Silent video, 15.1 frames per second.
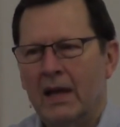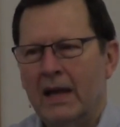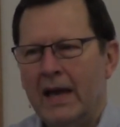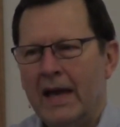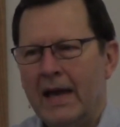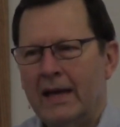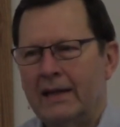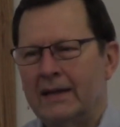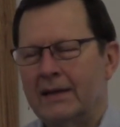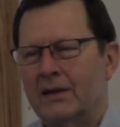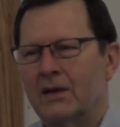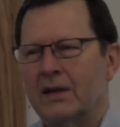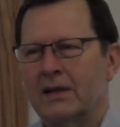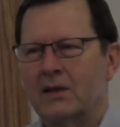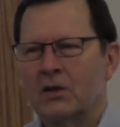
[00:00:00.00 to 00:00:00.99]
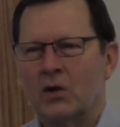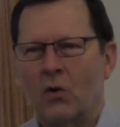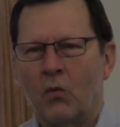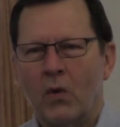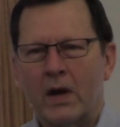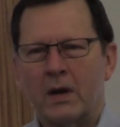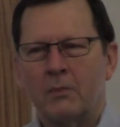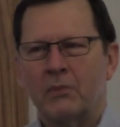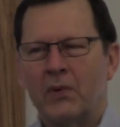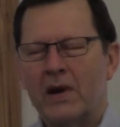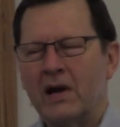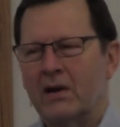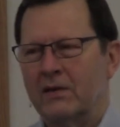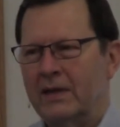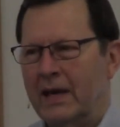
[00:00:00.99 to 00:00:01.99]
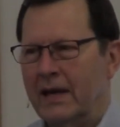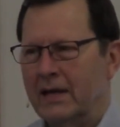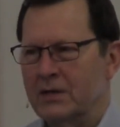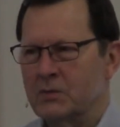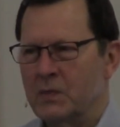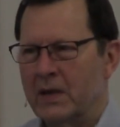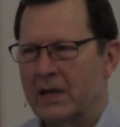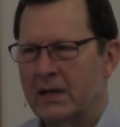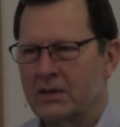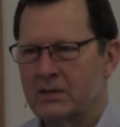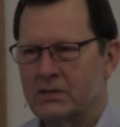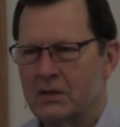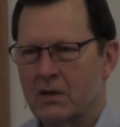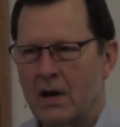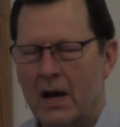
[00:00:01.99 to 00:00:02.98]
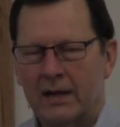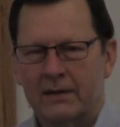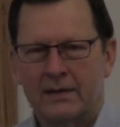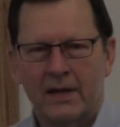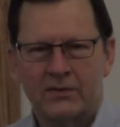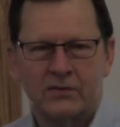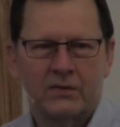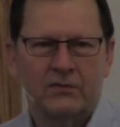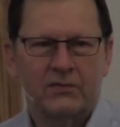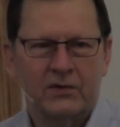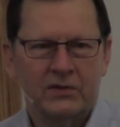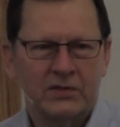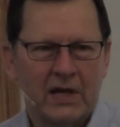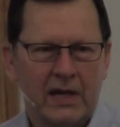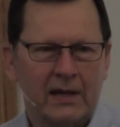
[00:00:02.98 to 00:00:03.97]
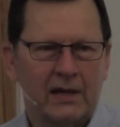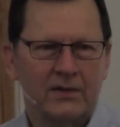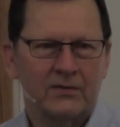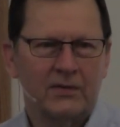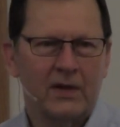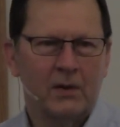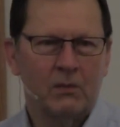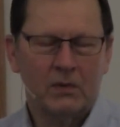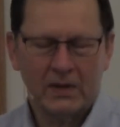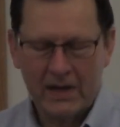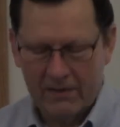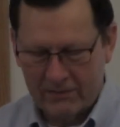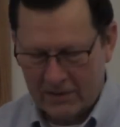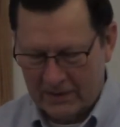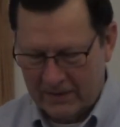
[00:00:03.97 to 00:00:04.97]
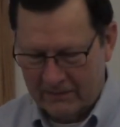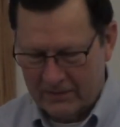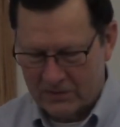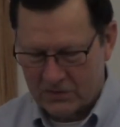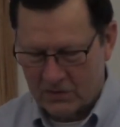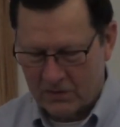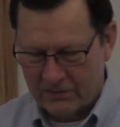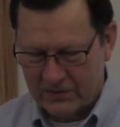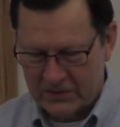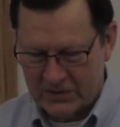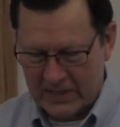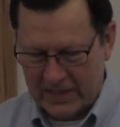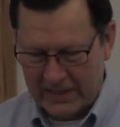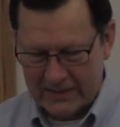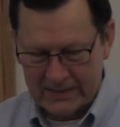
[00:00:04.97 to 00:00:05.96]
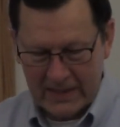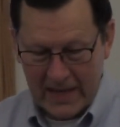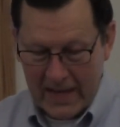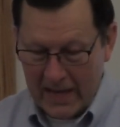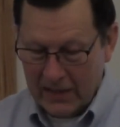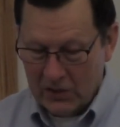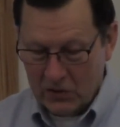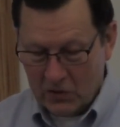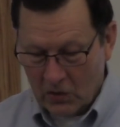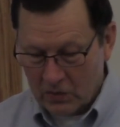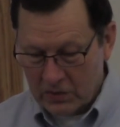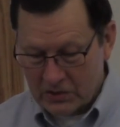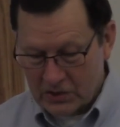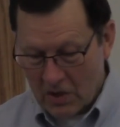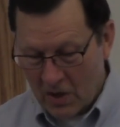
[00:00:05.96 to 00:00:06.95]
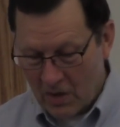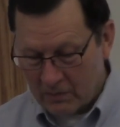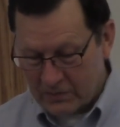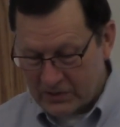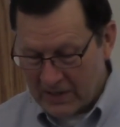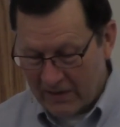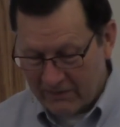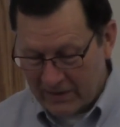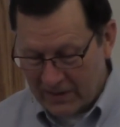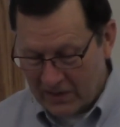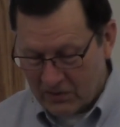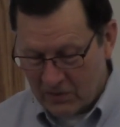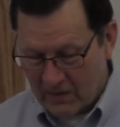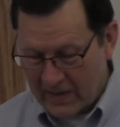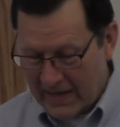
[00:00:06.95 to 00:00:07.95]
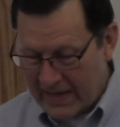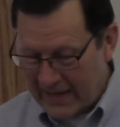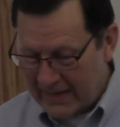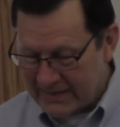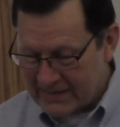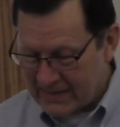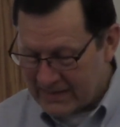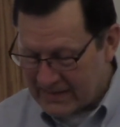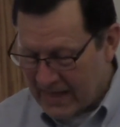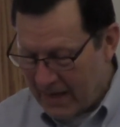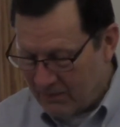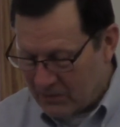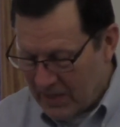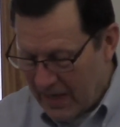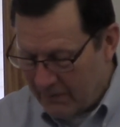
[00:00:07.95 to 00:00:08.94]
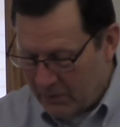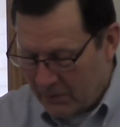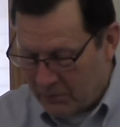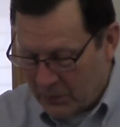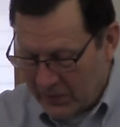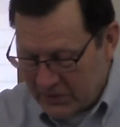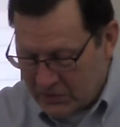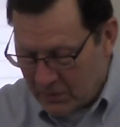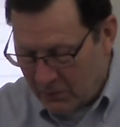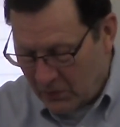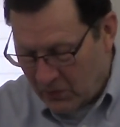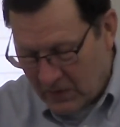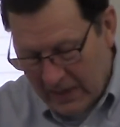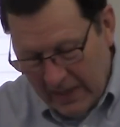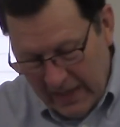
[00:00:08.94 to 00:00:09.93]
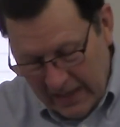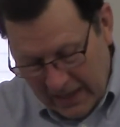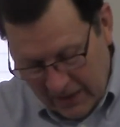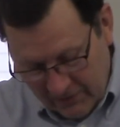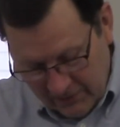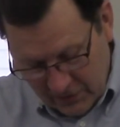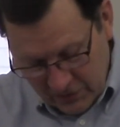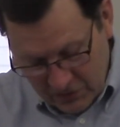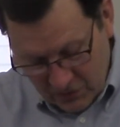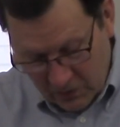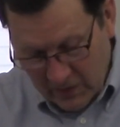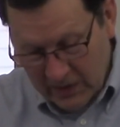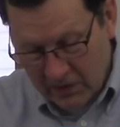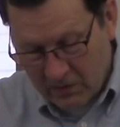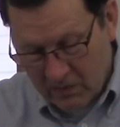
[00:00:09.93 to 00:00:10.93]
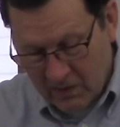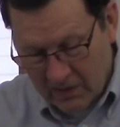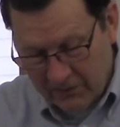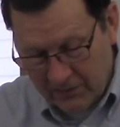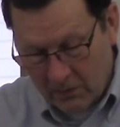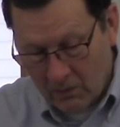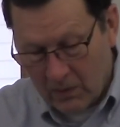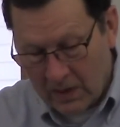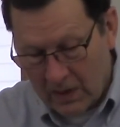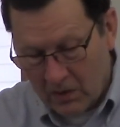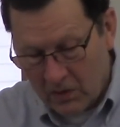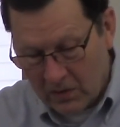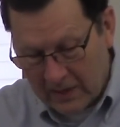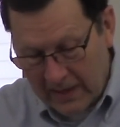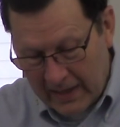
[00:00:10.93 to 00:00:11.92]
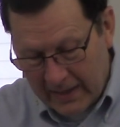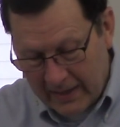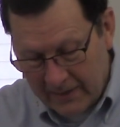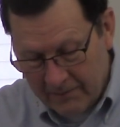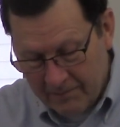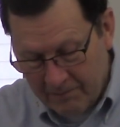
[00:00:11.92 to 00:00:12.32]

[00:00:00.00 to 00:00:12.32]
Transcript: And, you know, what a prayer that is because God doesn't forsake us. He will never leave us nor forsake us. You go to Psalm 73, it's the same type of principle in verse 23 if you want to look at it.